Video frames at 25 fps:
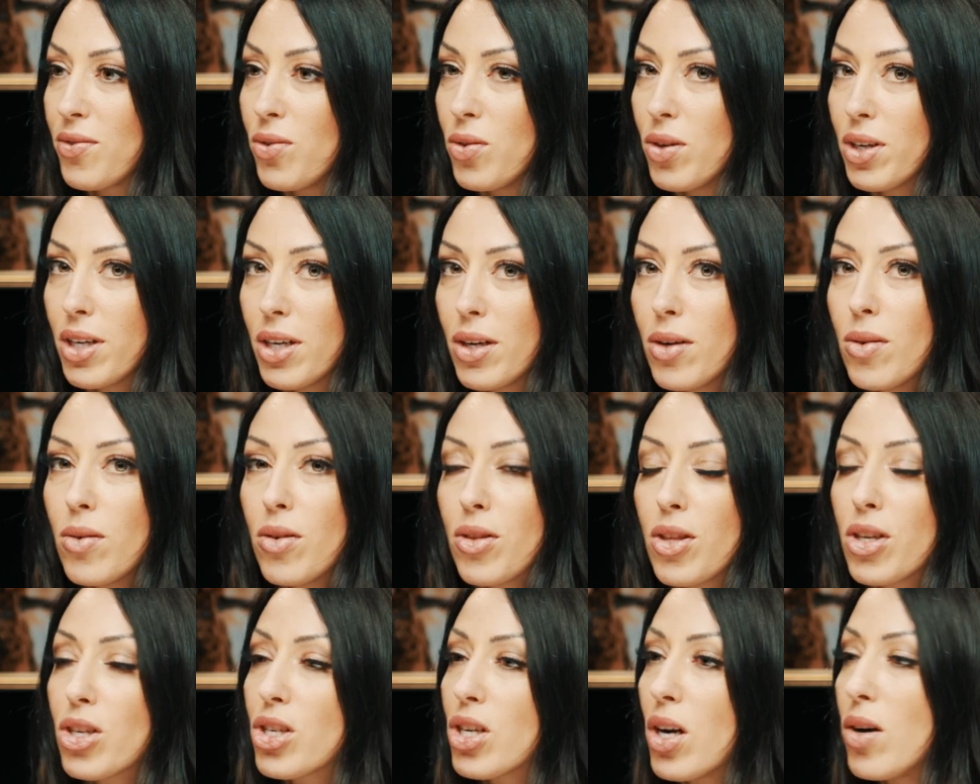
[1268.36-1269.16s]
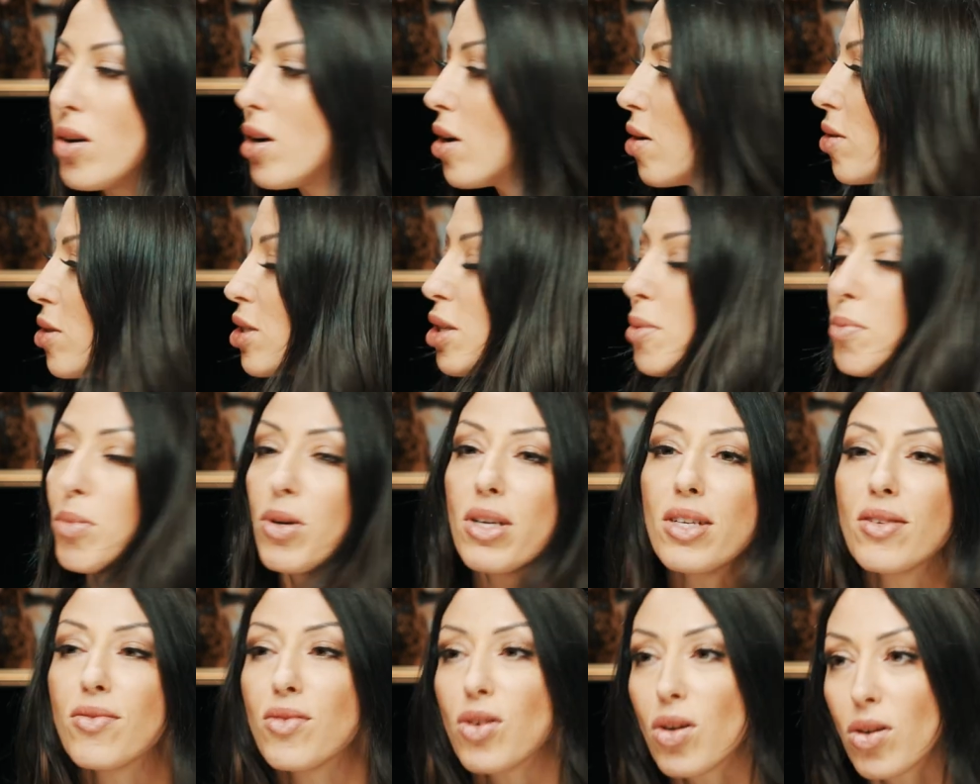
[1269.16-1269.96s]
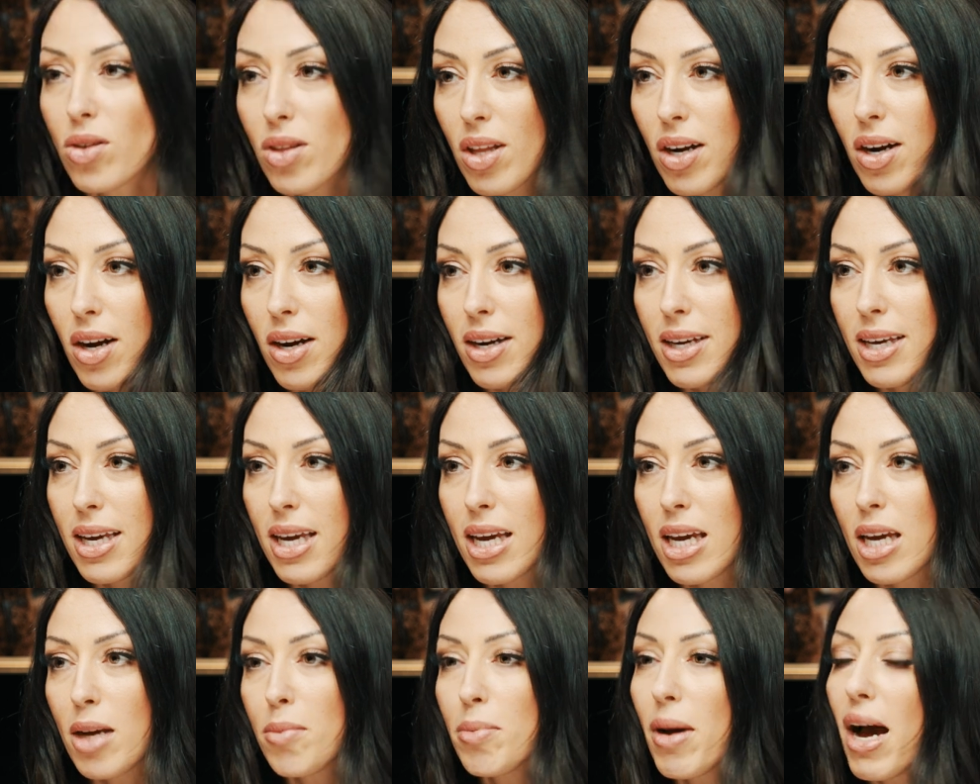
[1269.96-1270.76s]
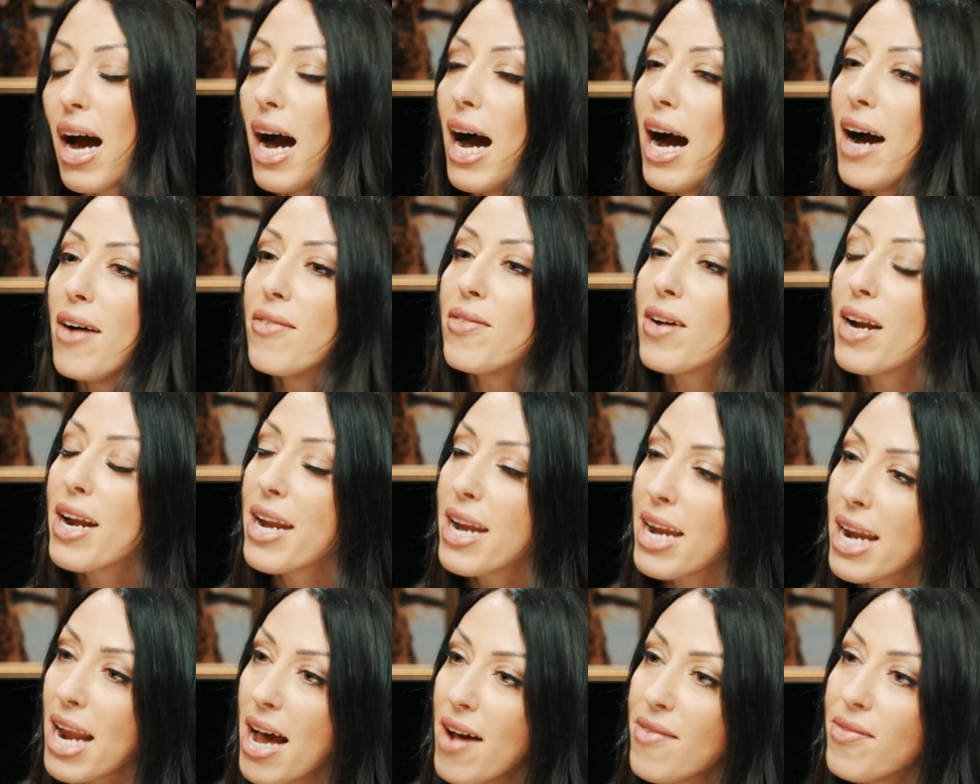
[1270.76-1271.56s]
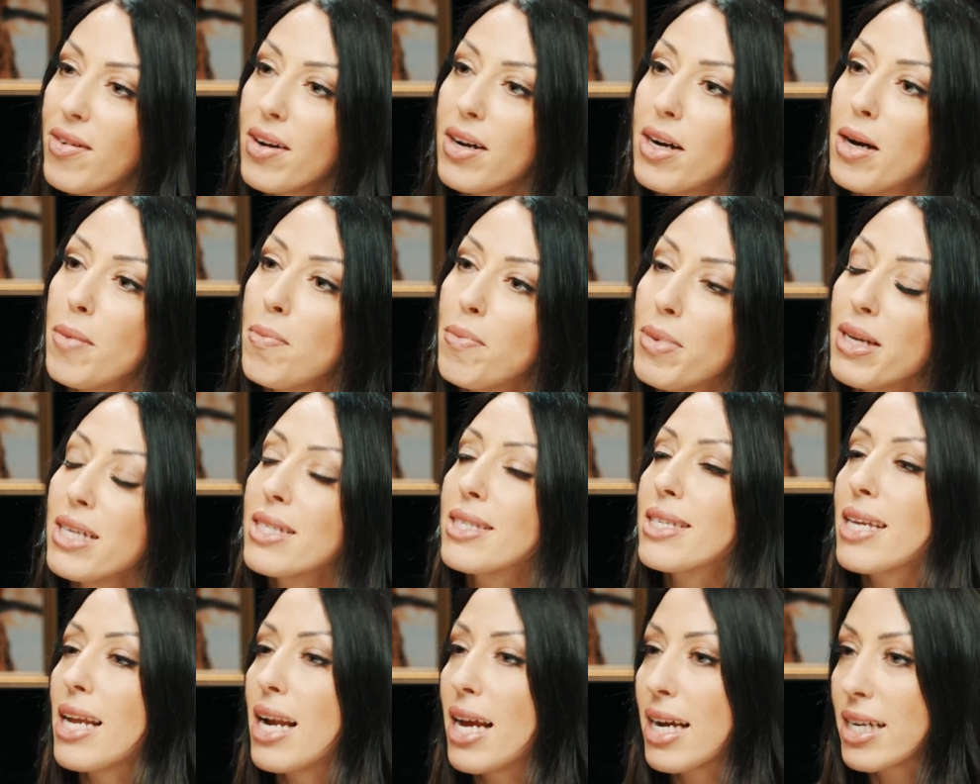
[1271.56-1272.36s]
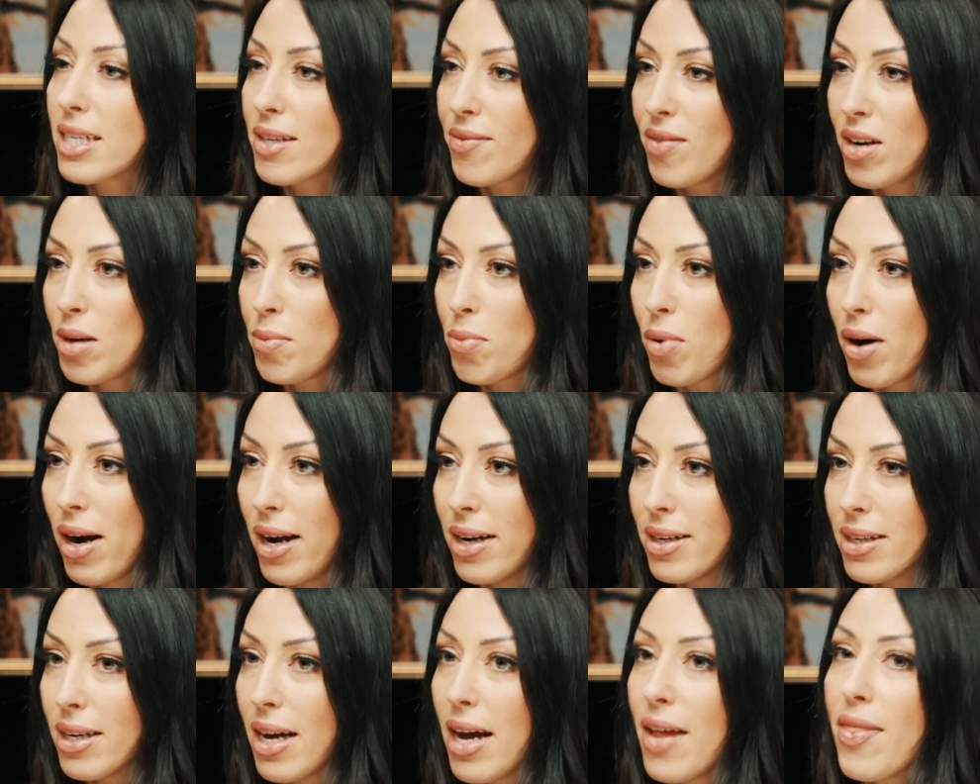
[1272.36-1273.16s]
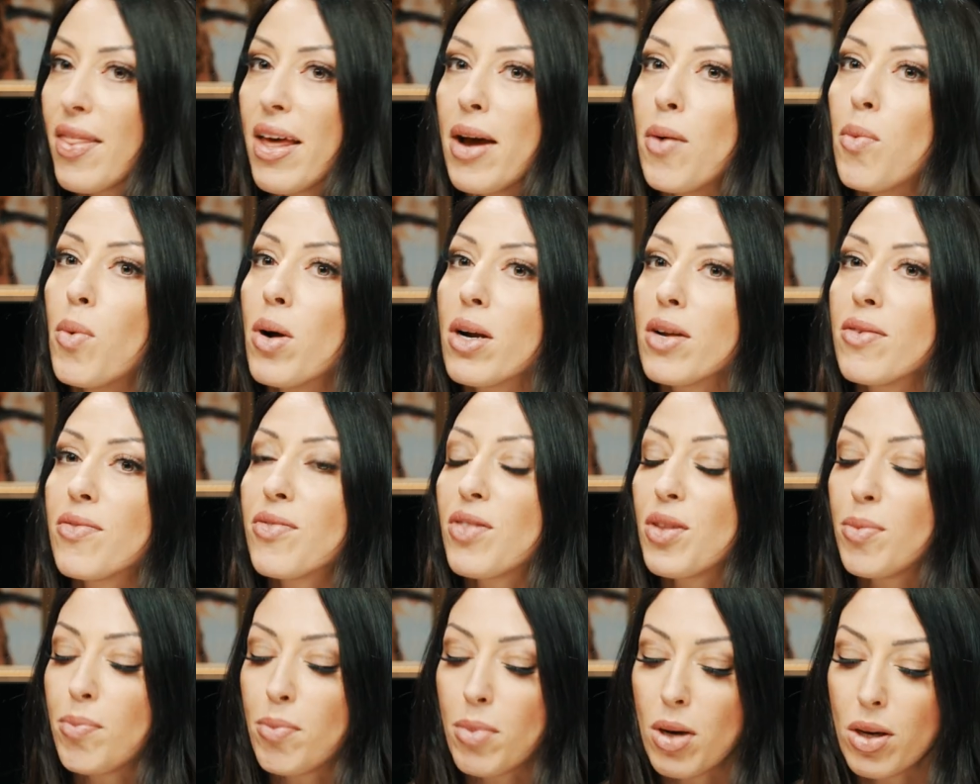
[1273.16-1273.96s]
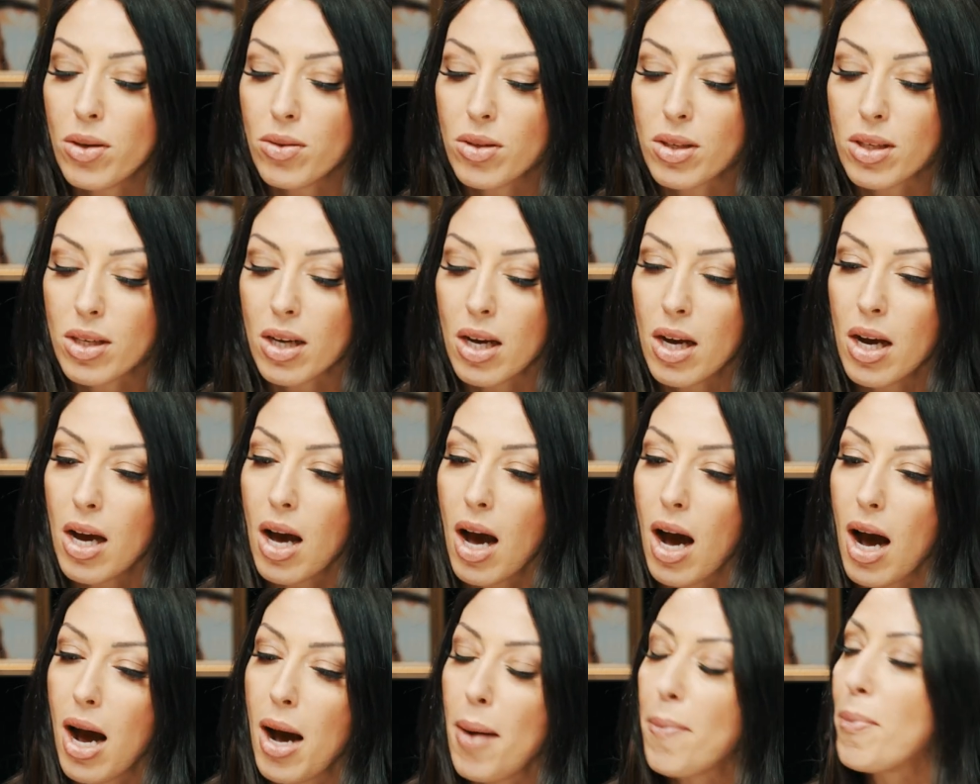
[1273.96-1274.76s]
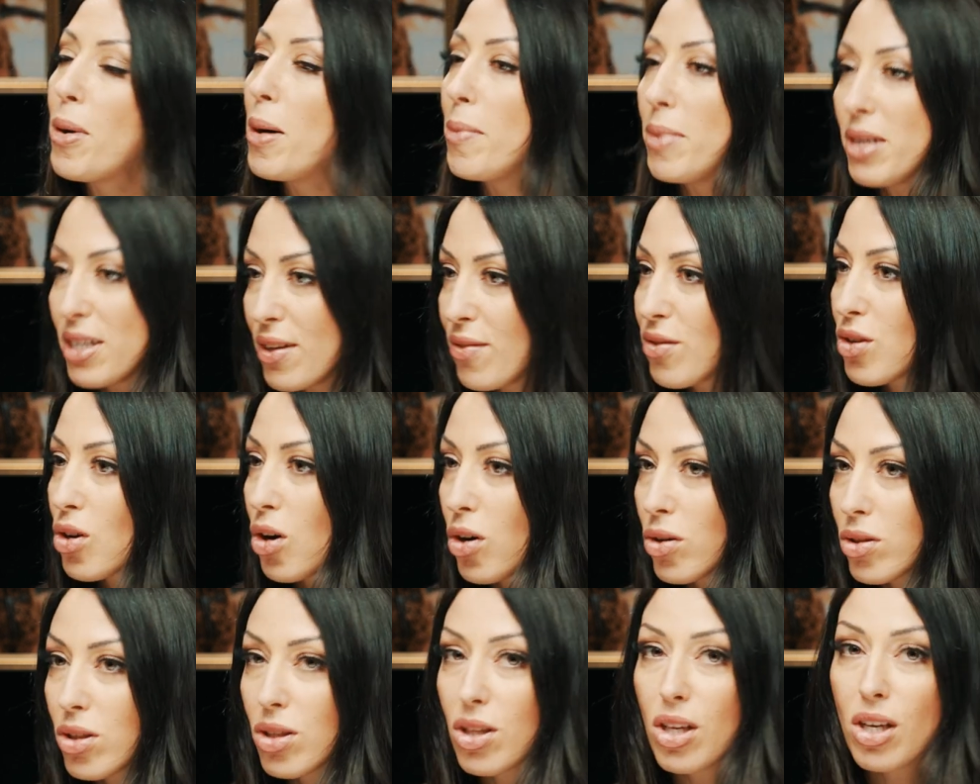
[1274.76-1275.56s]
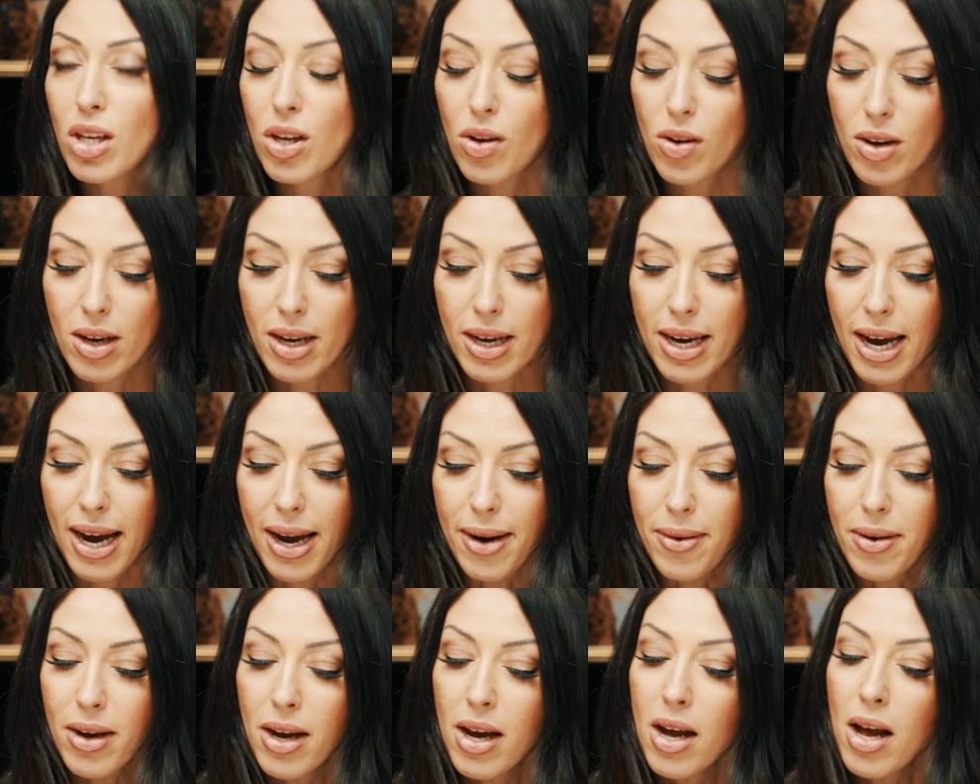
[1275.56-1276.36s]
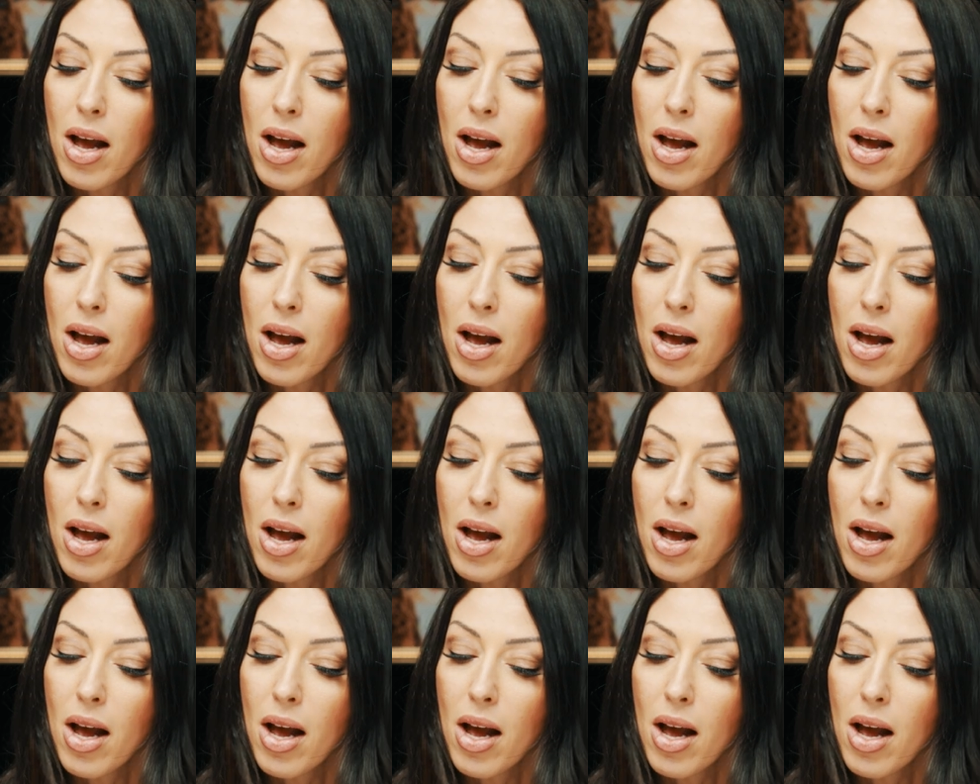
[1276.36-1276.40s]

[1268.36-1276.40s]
for you, the Sholos, the breed of dog that I keep, have never been selectively bred, and they're one of the most primitive dogs that you can get.